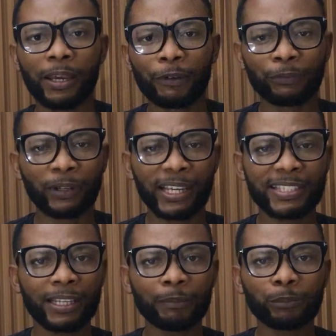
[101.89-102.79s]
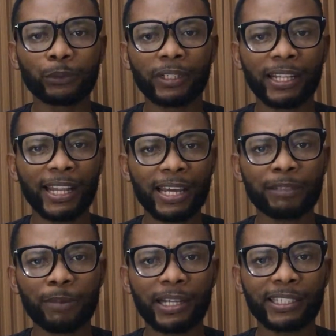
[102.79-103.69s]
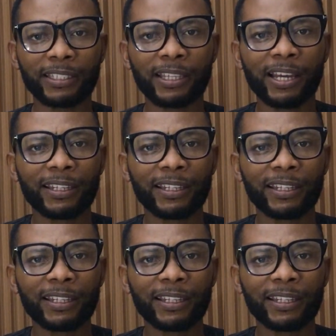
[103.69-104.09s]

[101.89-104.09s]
For example, land banking.